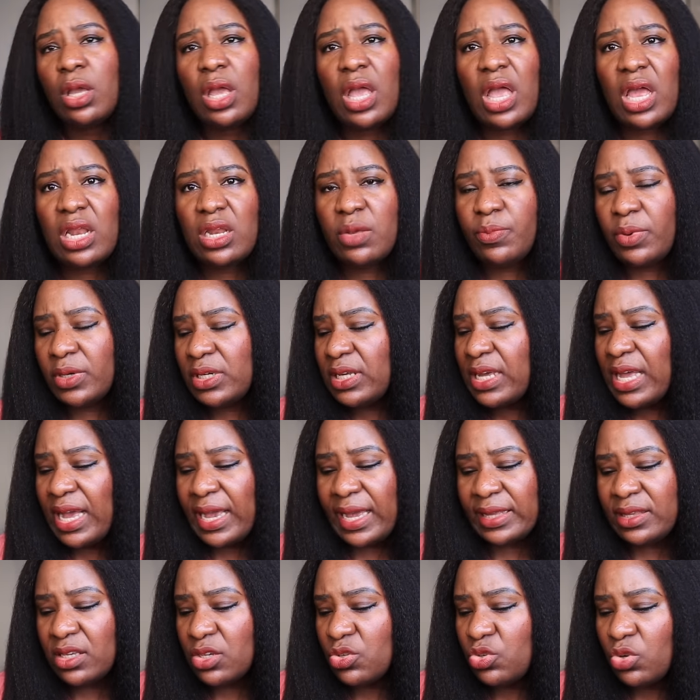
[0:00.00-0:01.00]
Anybody can
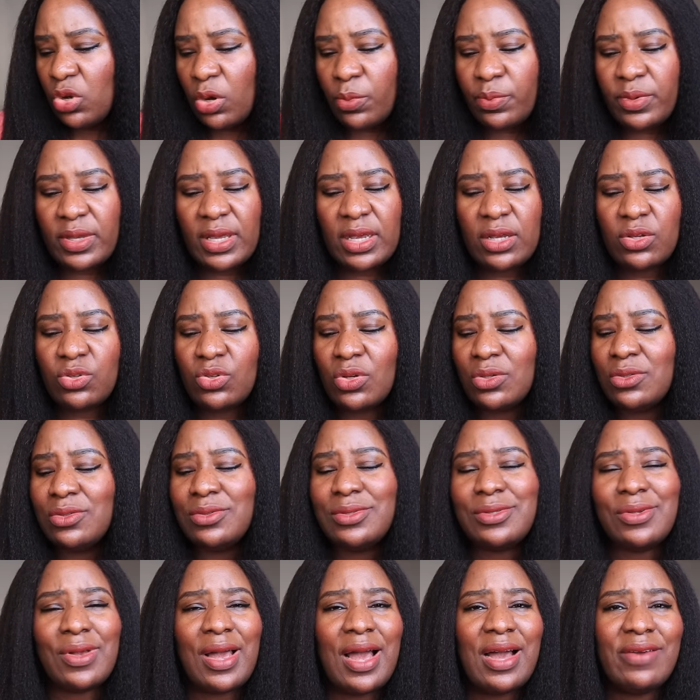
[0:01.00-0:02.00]
get a job here. You don't
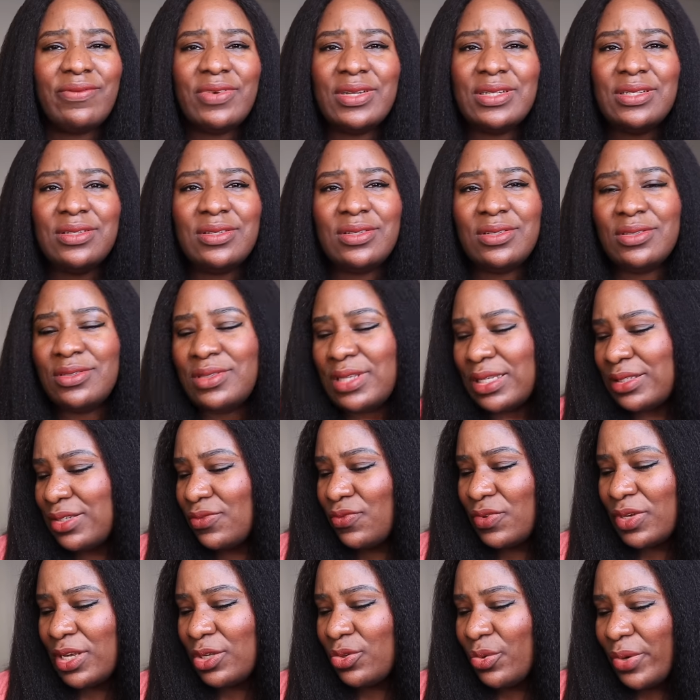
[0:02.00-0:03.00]
need to have any
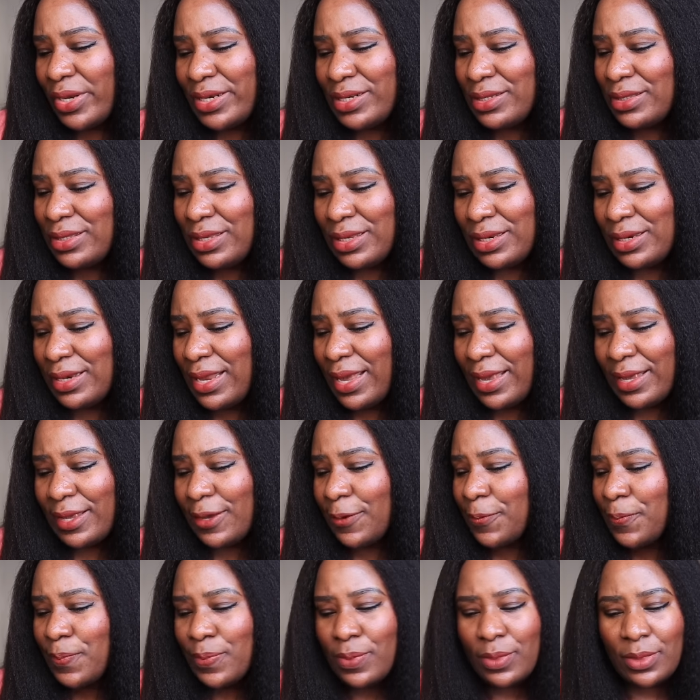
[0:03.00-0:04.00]
certificate or anything.
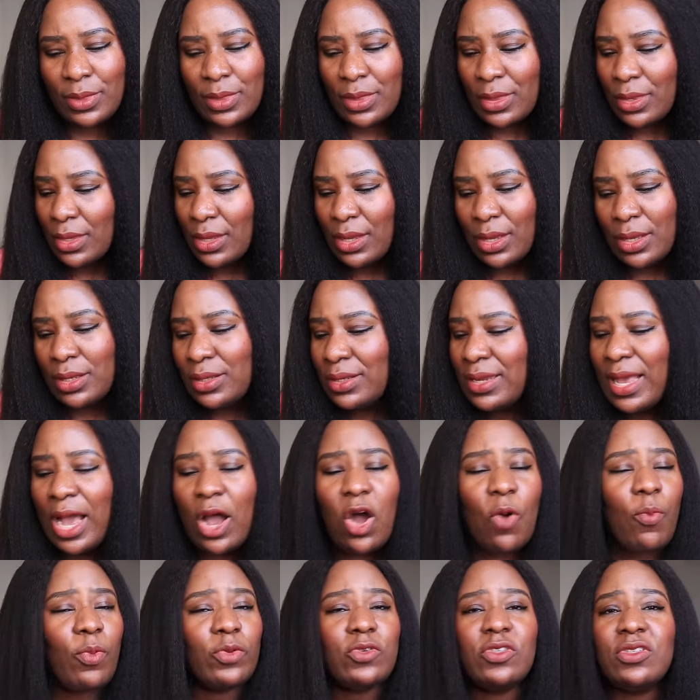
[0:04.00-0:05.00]
Like, there are
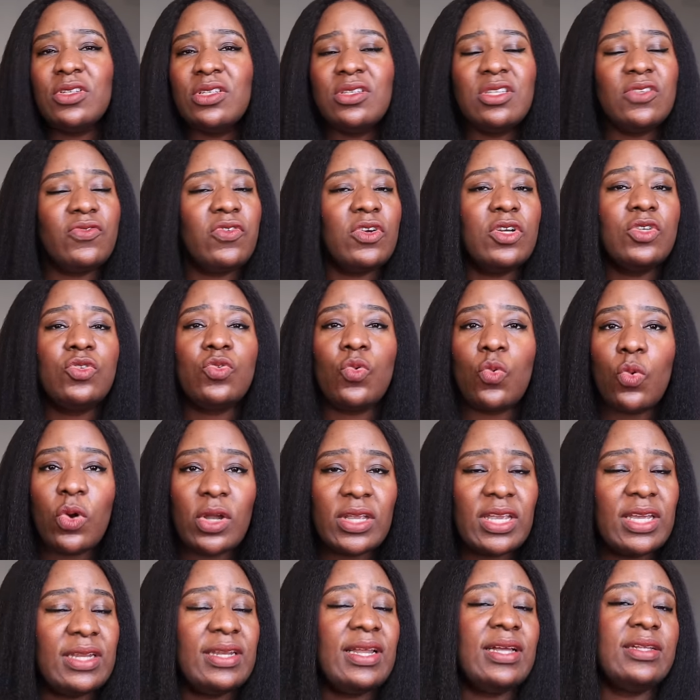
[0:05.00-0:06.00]
opportunities for you to
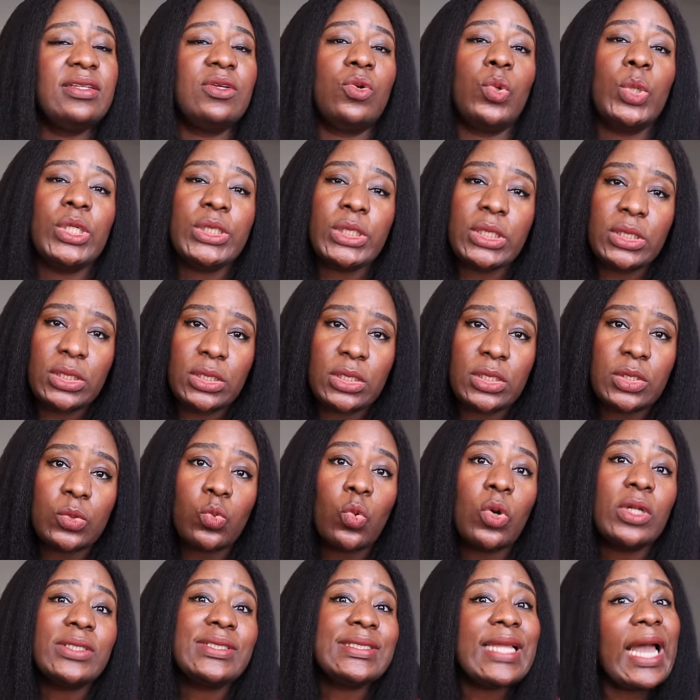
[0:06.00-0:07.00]
work here. Now the question is,
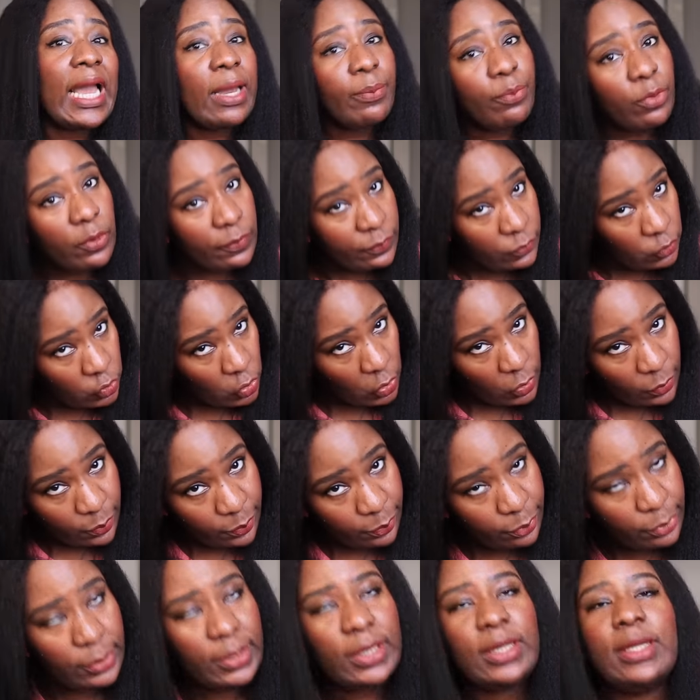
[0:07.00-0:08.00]
what type of
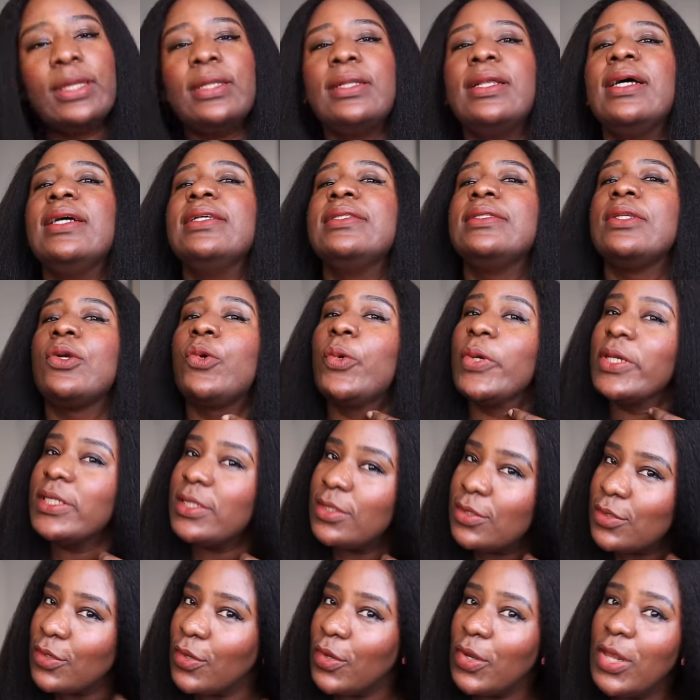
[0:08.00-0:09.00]
job? That's the
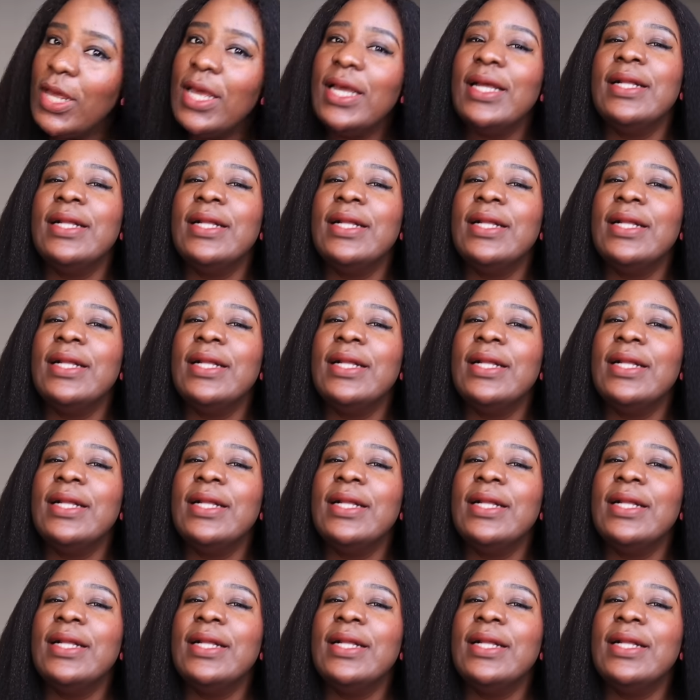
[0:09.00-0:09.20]
question.